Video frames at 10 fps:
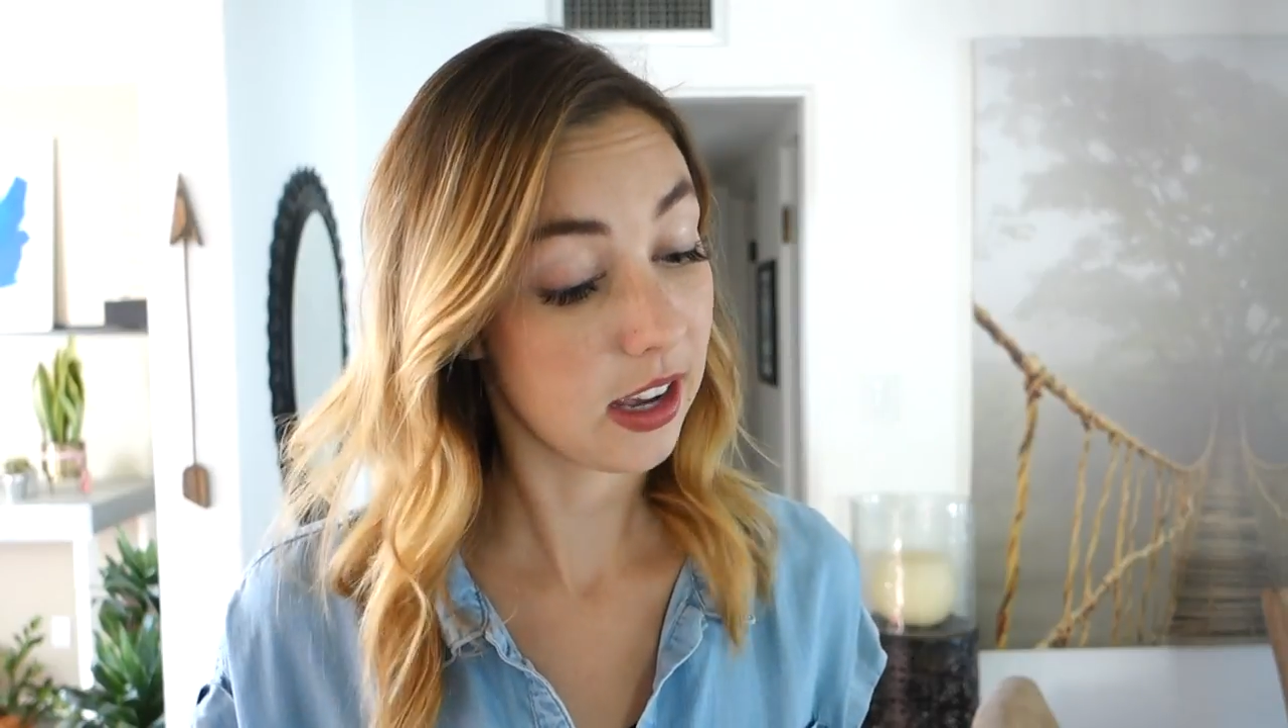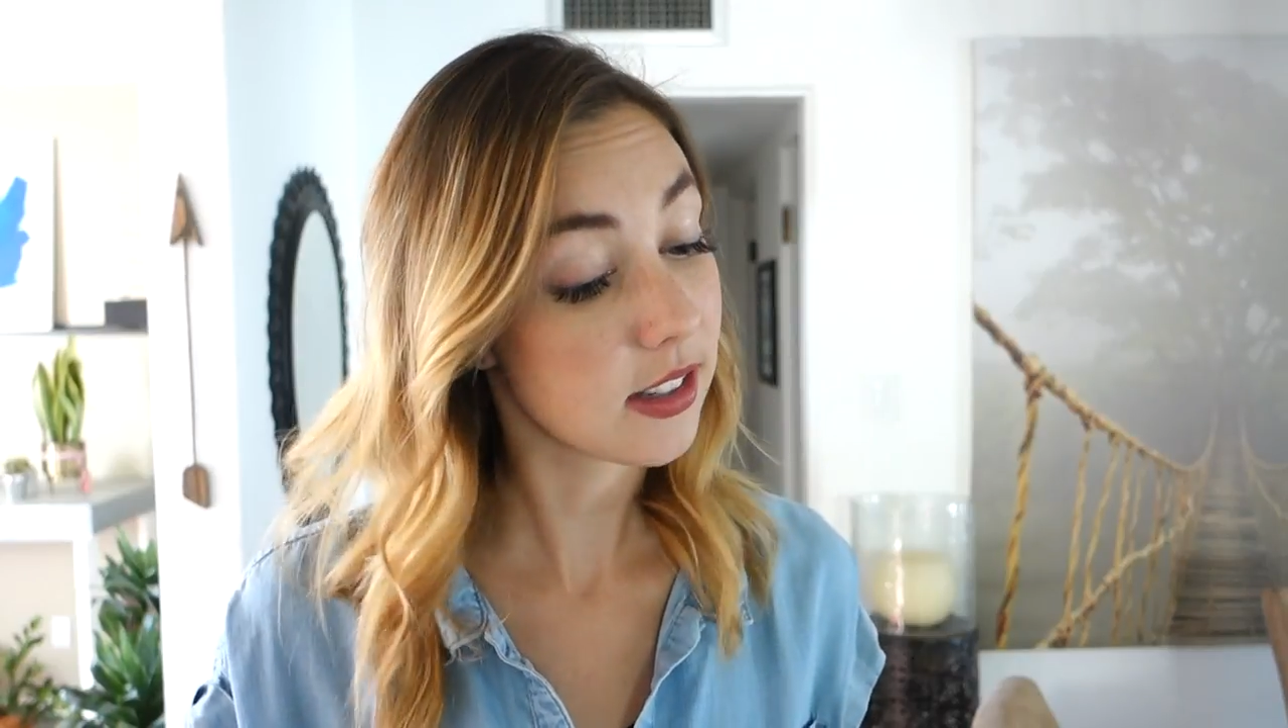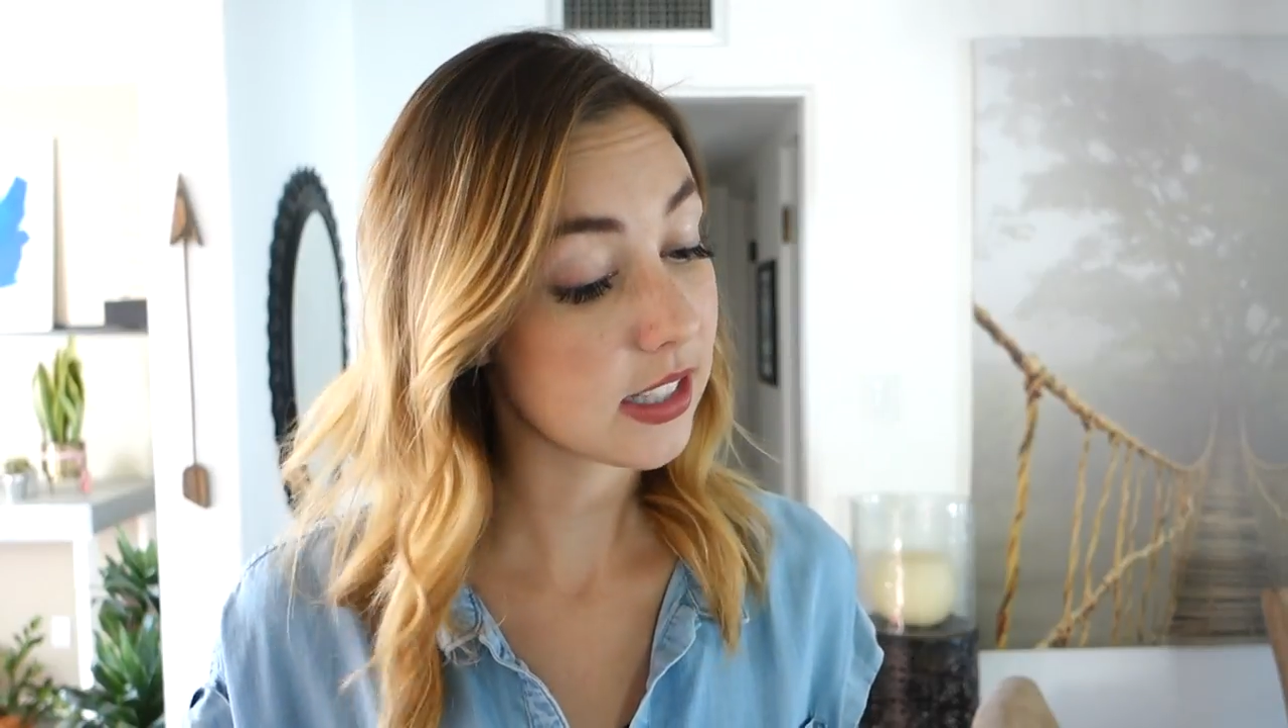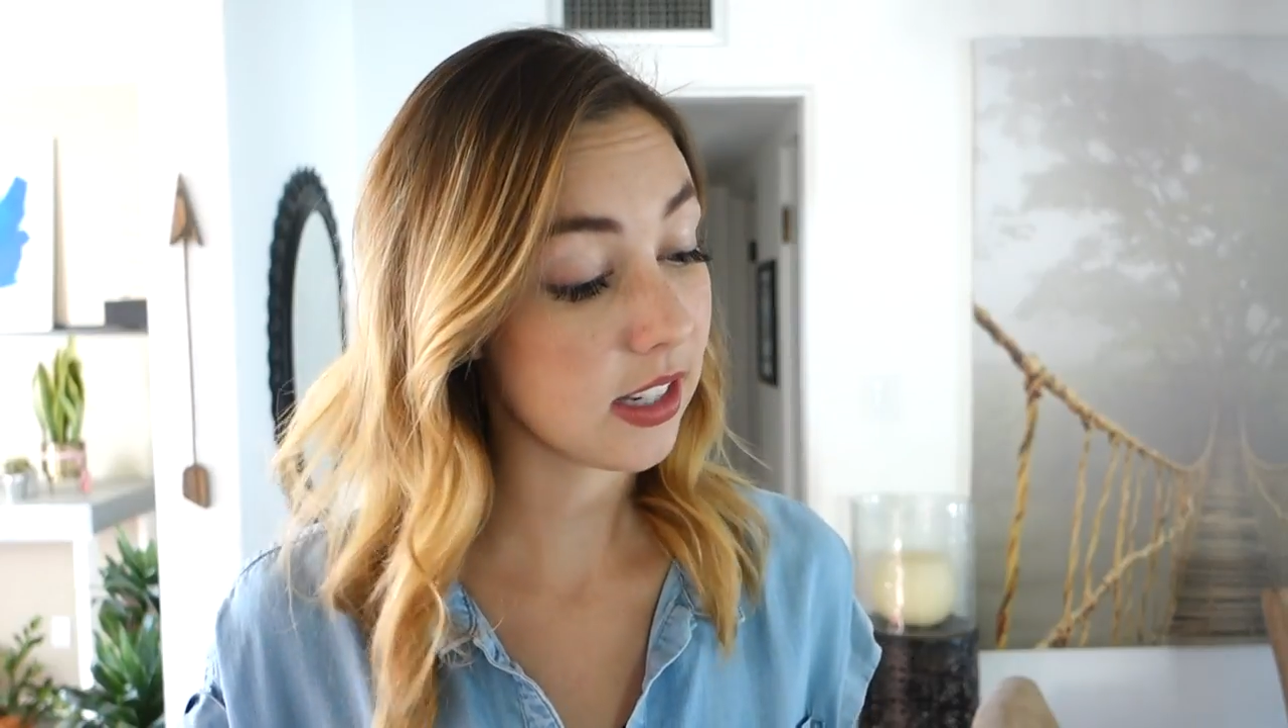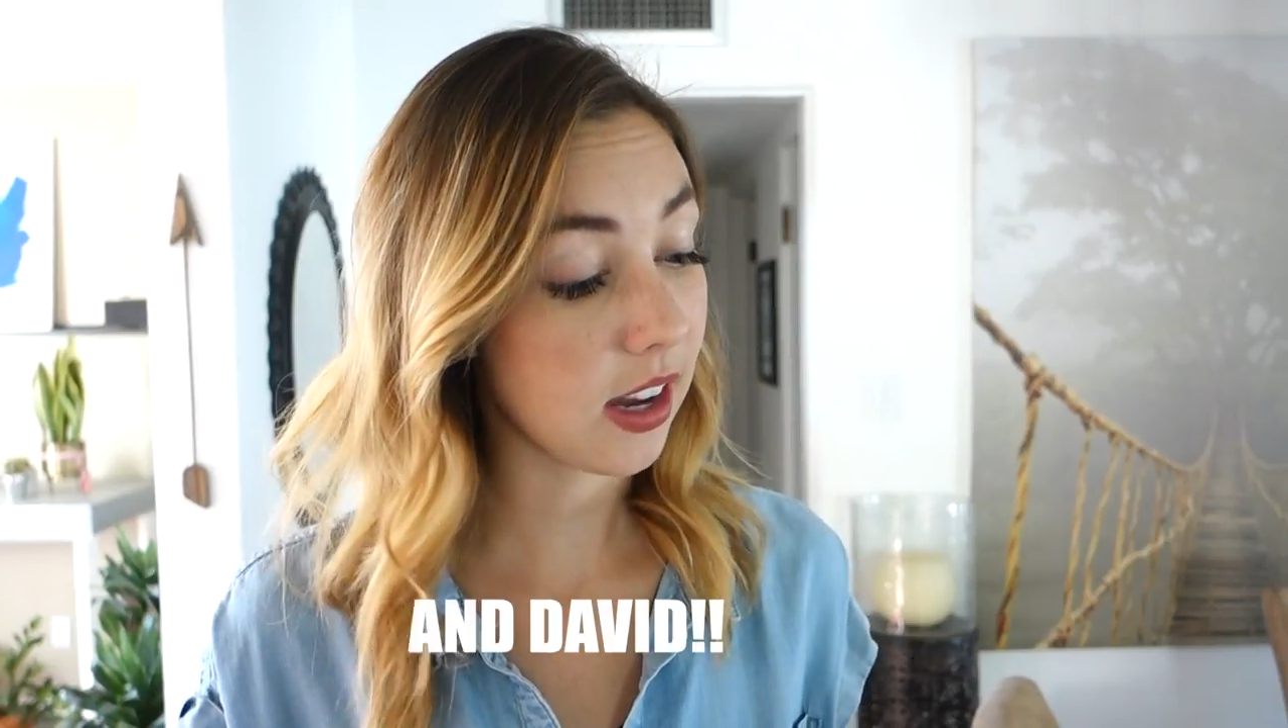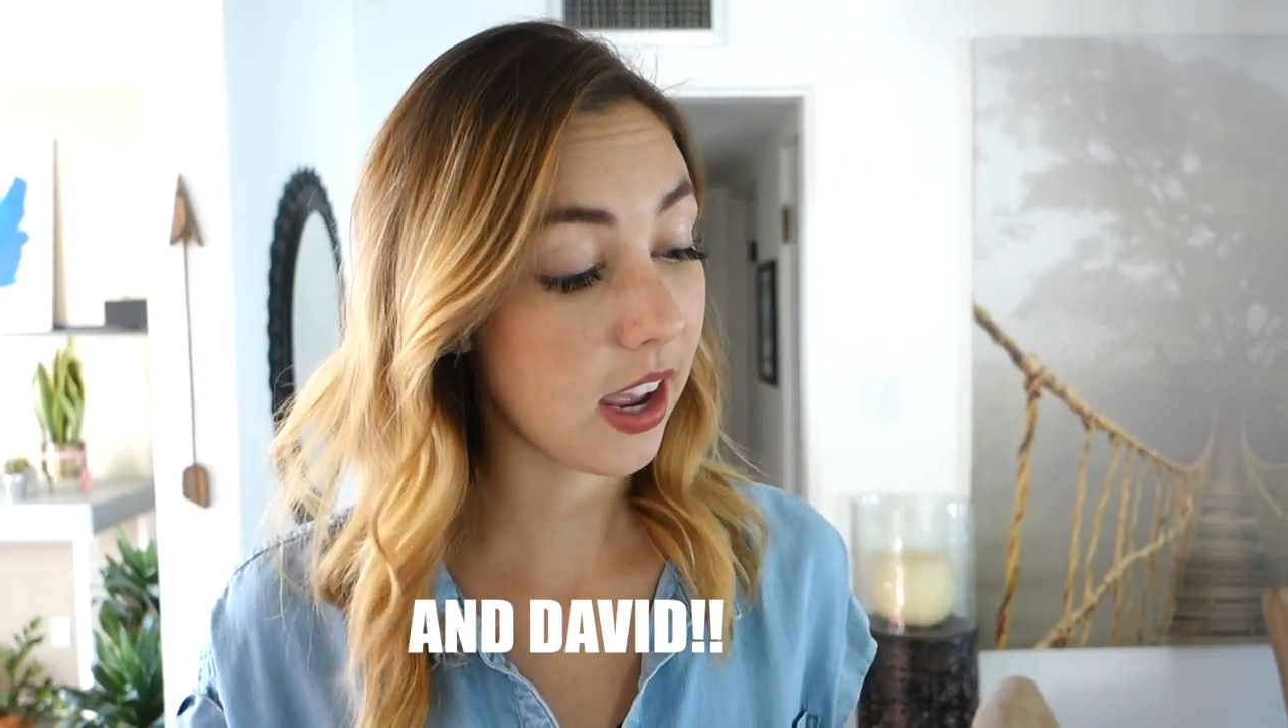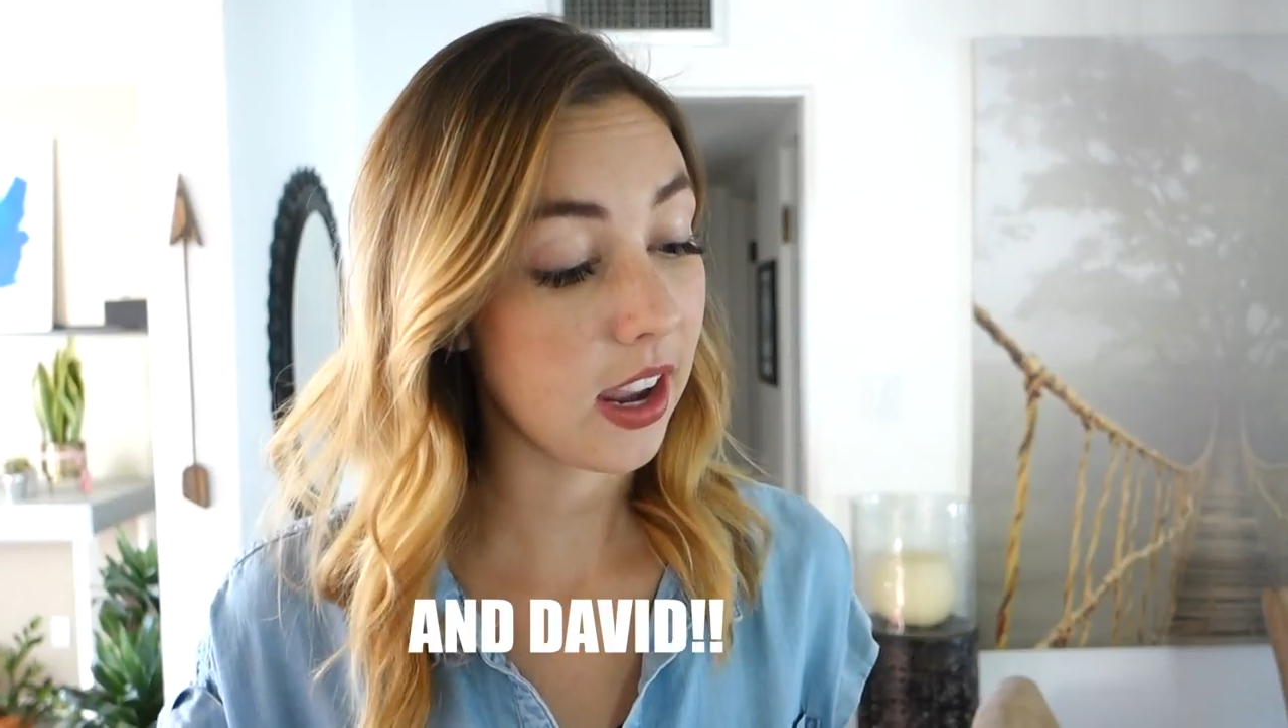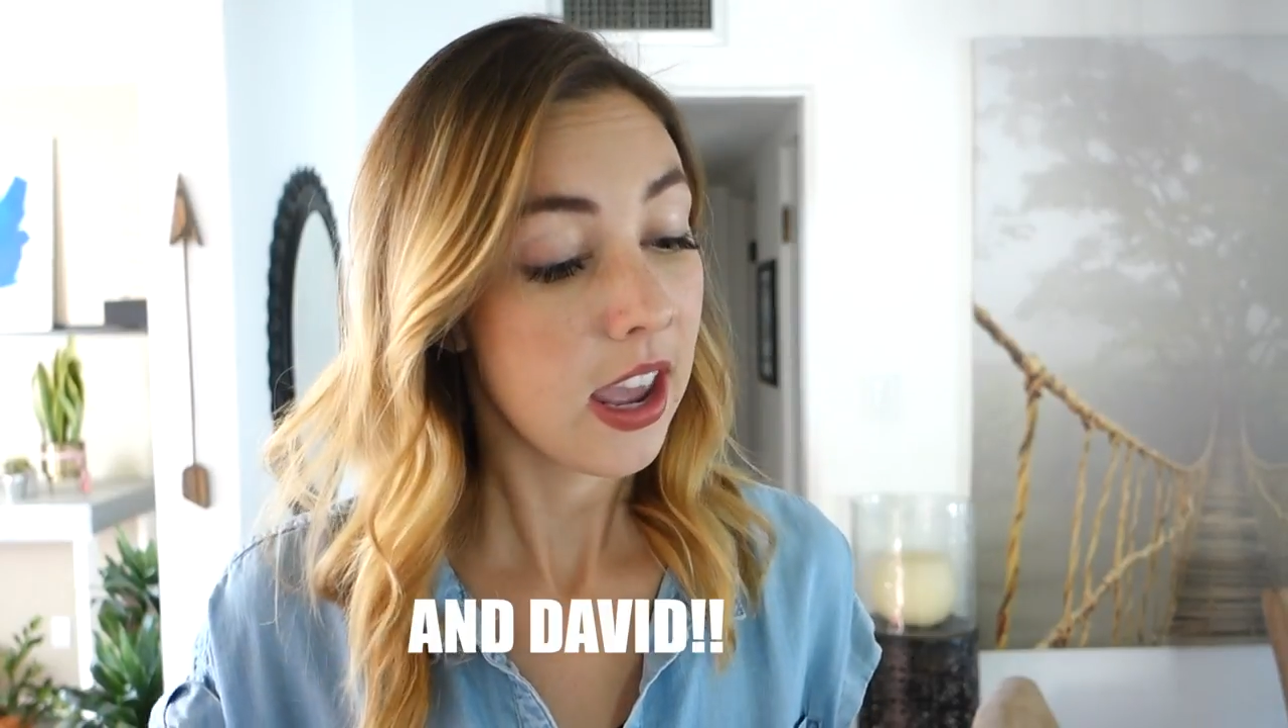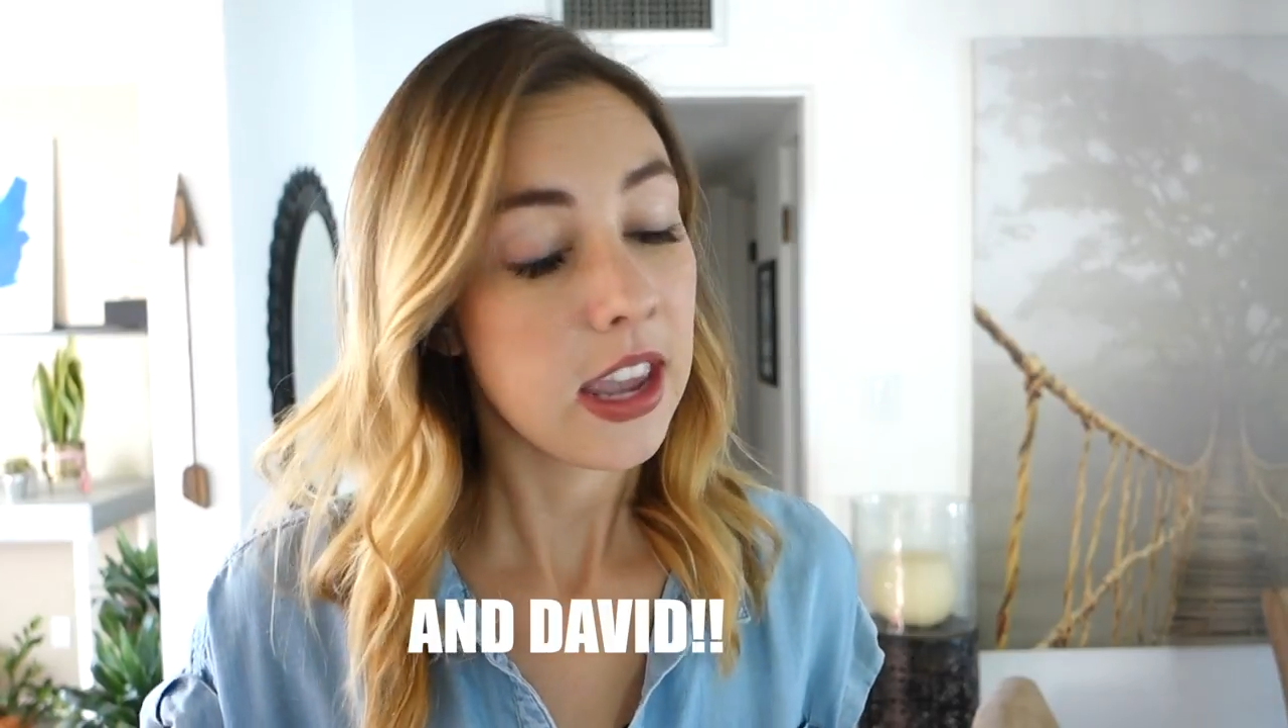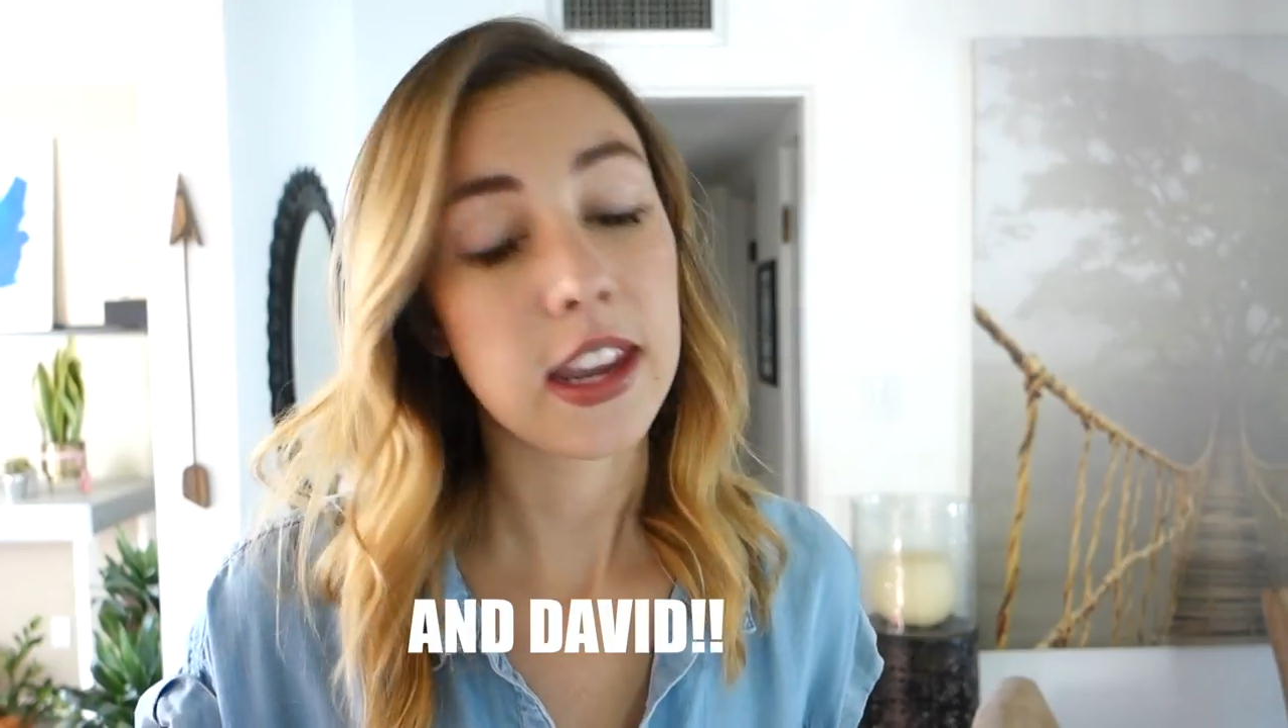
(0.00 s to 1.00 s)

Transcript: Kelsey and I